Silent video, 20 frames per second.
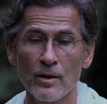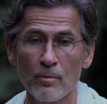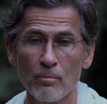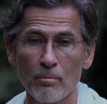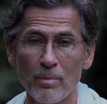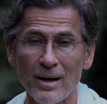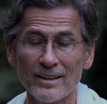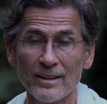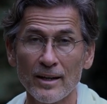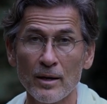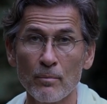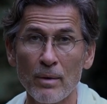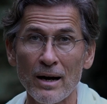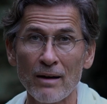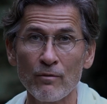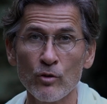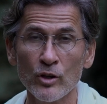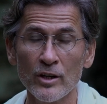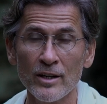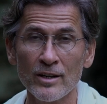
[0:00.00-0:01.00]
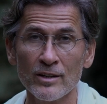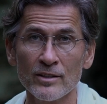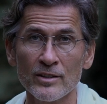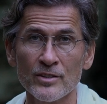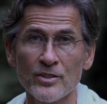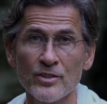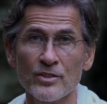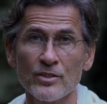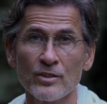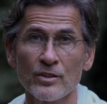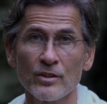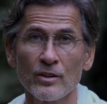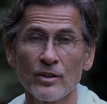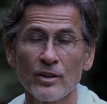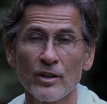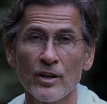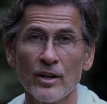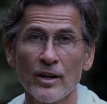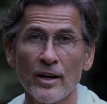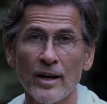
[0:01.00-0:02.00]
but above all else
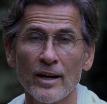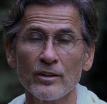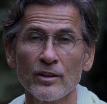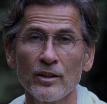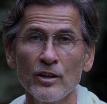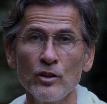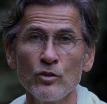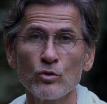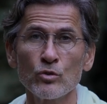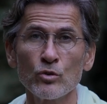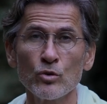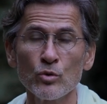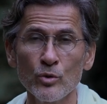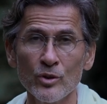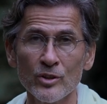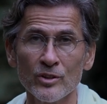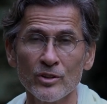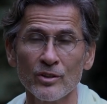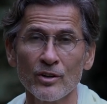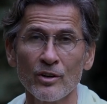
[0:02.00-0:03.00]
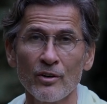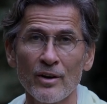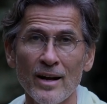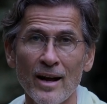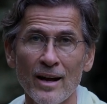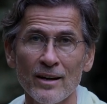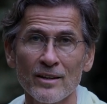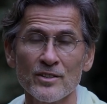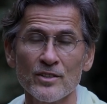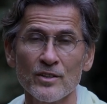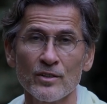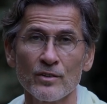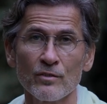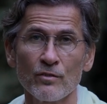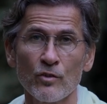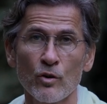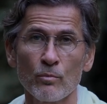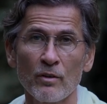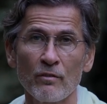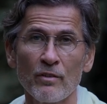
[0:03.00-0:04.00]
can intuit reality
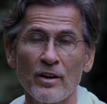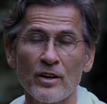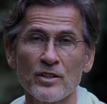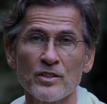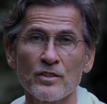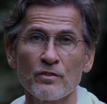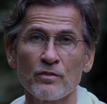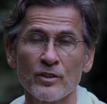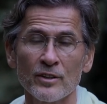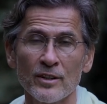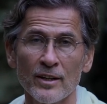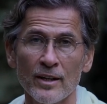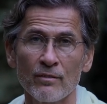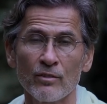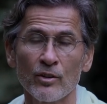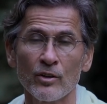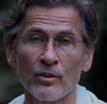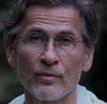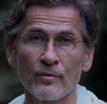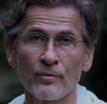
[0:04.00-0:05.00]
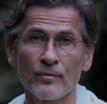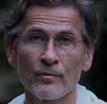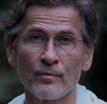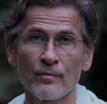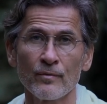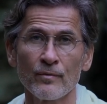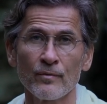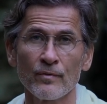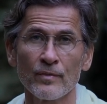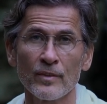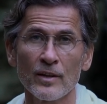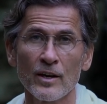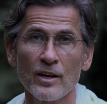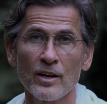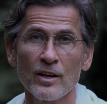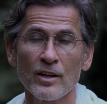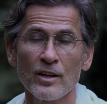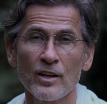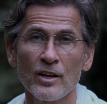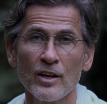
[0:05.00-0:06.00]
from a very different level.
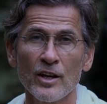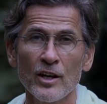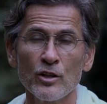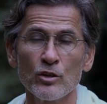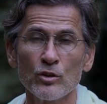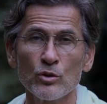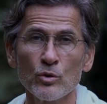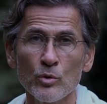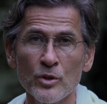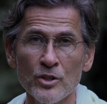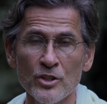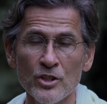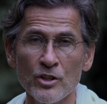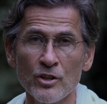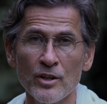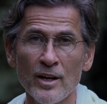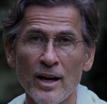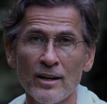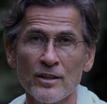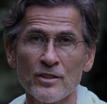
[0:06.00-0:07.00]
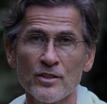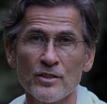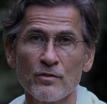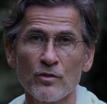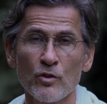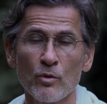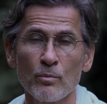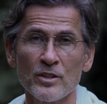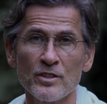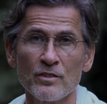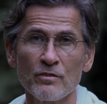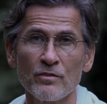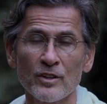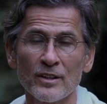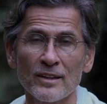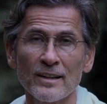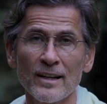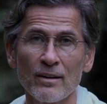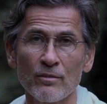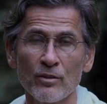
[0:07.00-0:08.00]
Intuiting reality from a
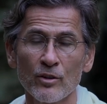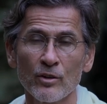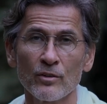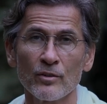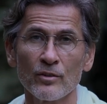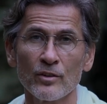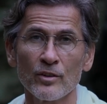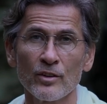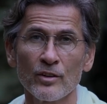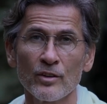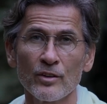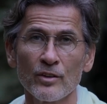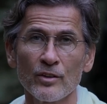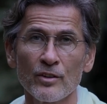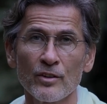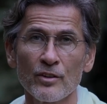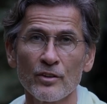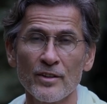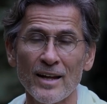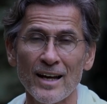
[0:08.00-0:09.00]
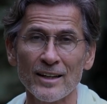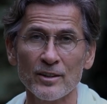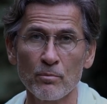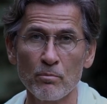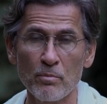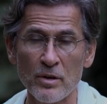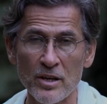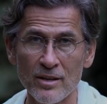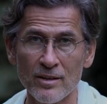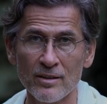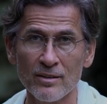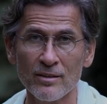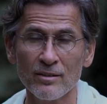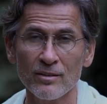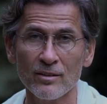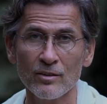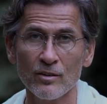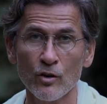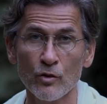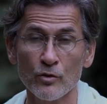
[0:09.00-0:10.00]
different level, that being
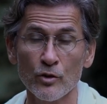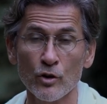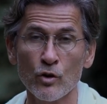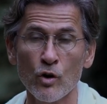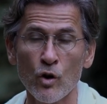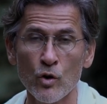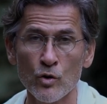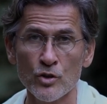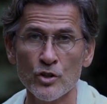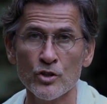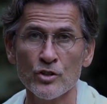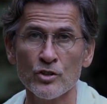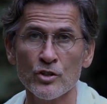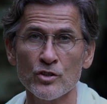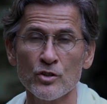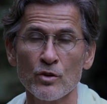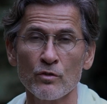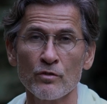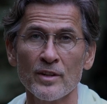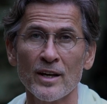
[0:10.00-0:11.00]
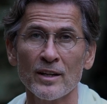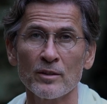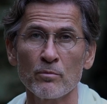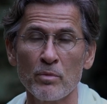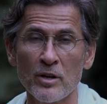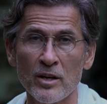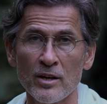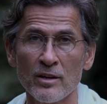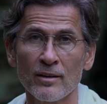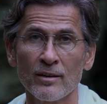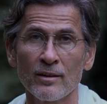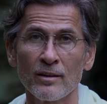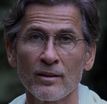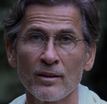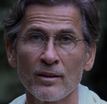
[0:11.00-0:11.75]
or the consciousness of that being